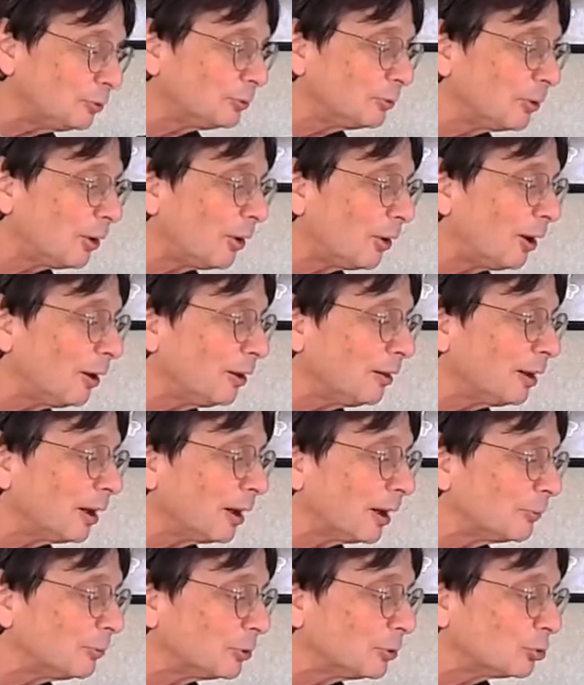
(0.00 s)
you all.
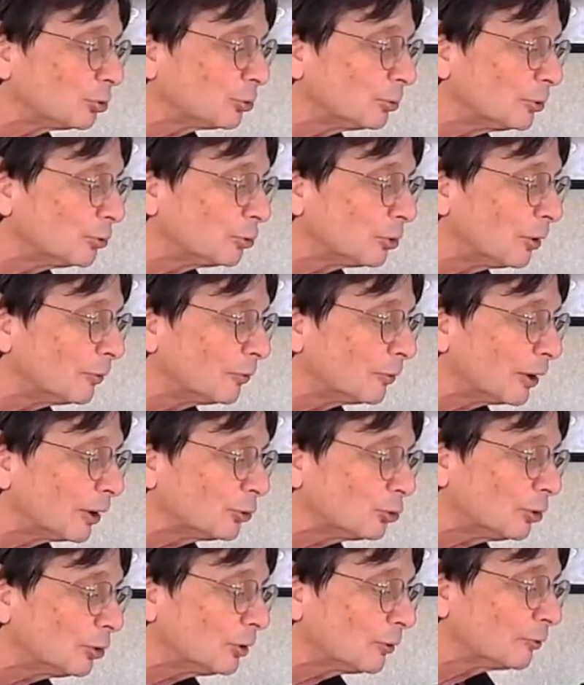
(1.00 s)
I will switch over. I
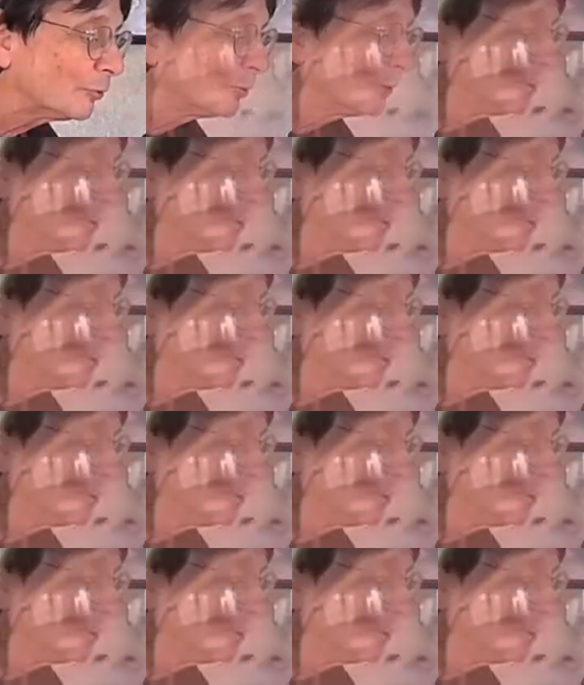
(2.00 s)
should have